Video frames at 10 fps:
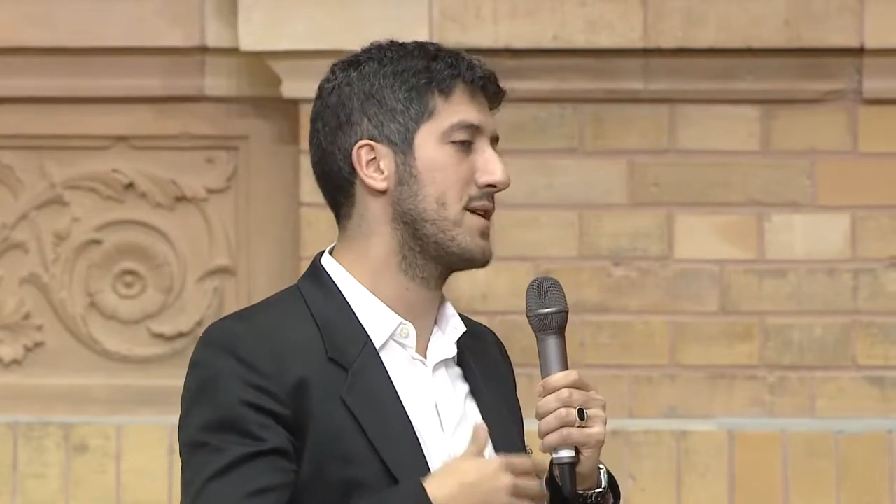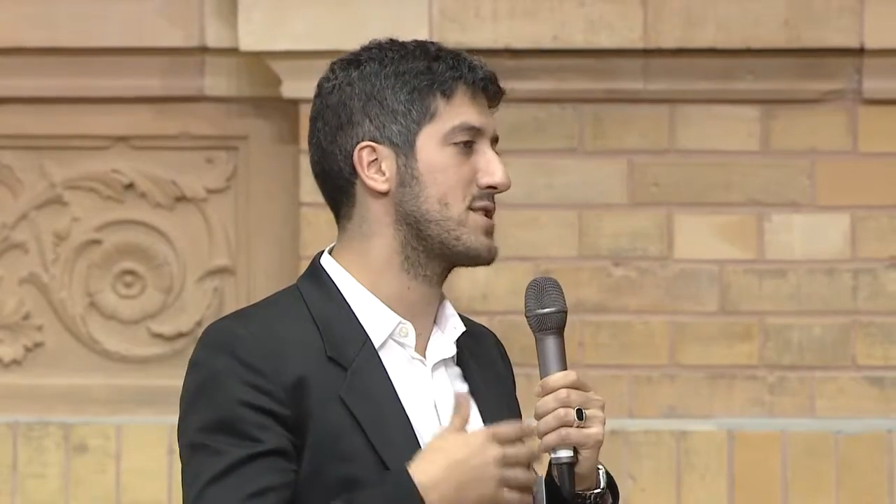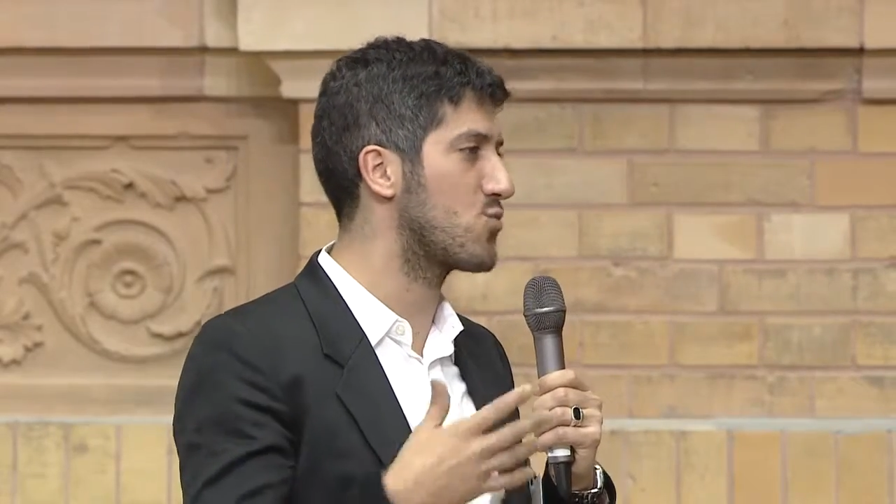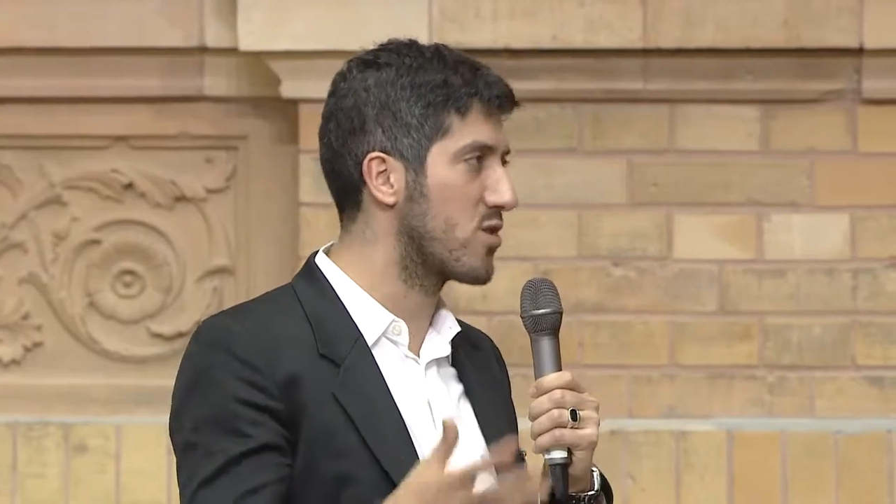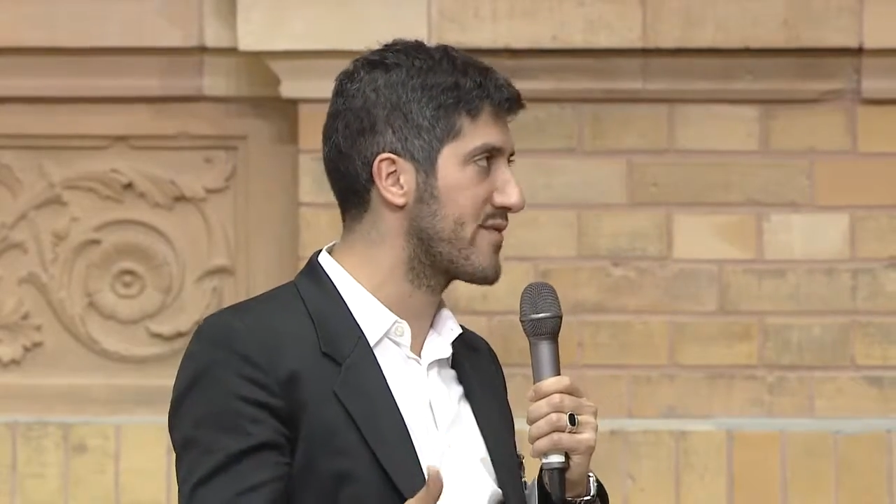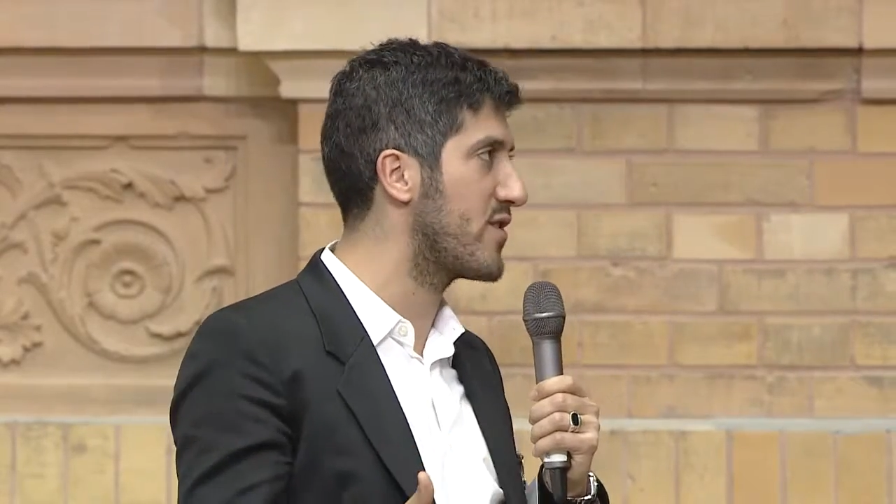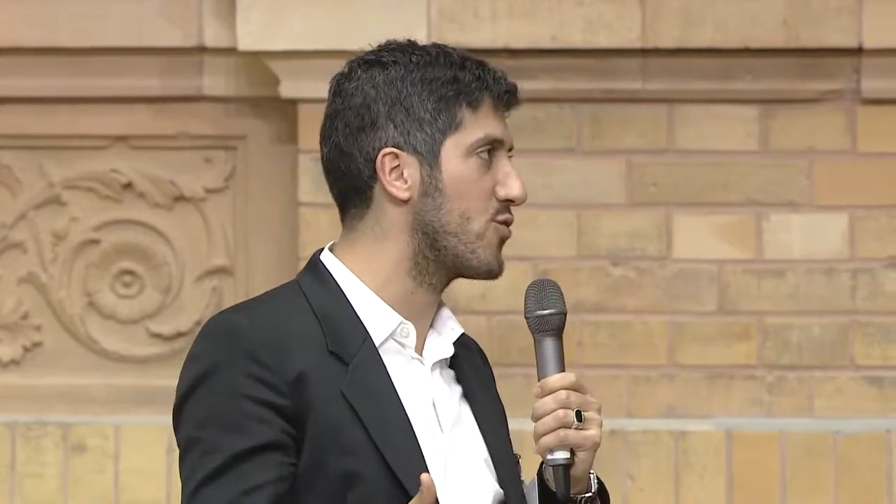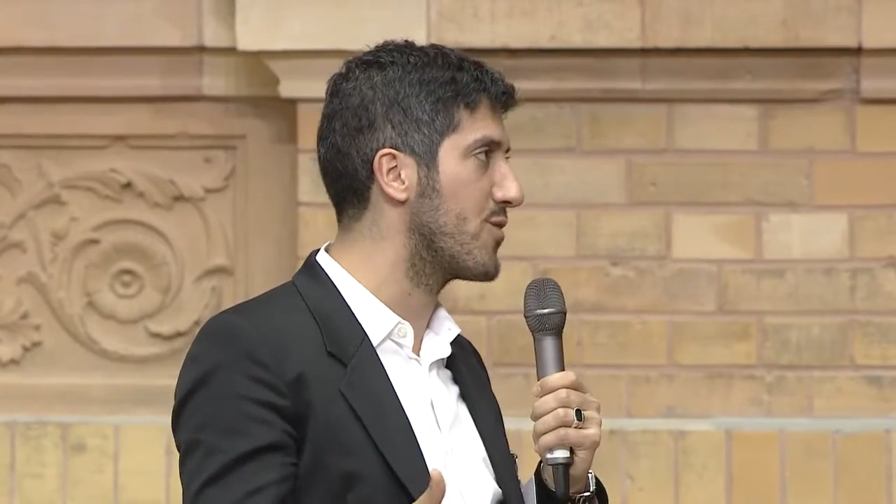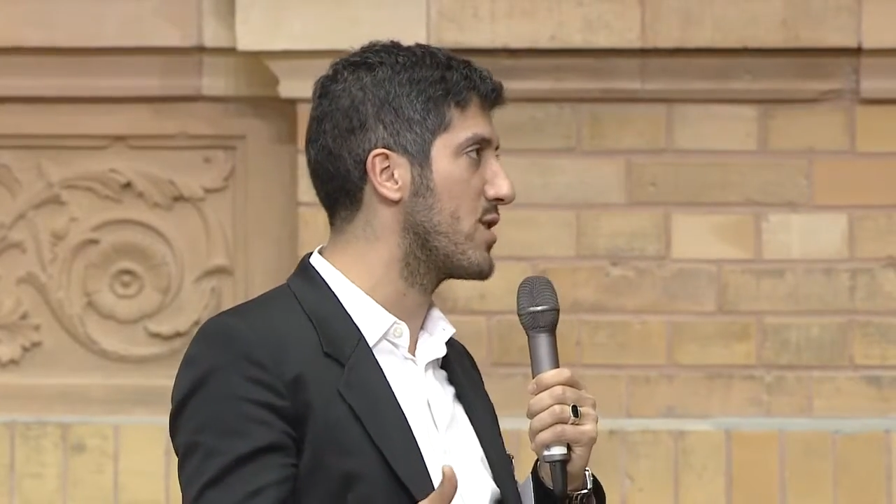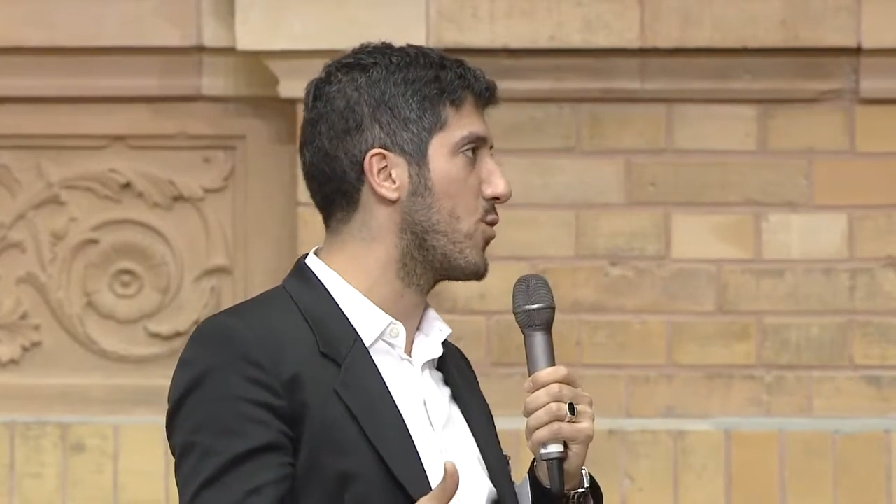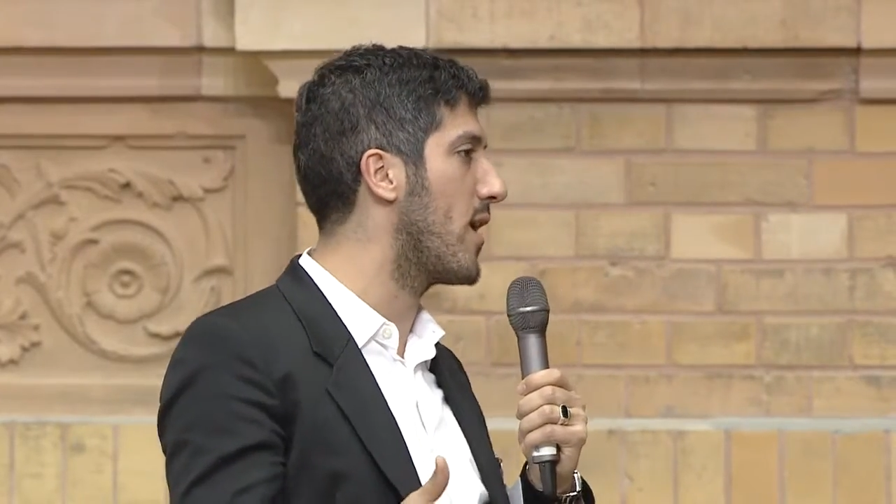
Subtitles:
things that work for you really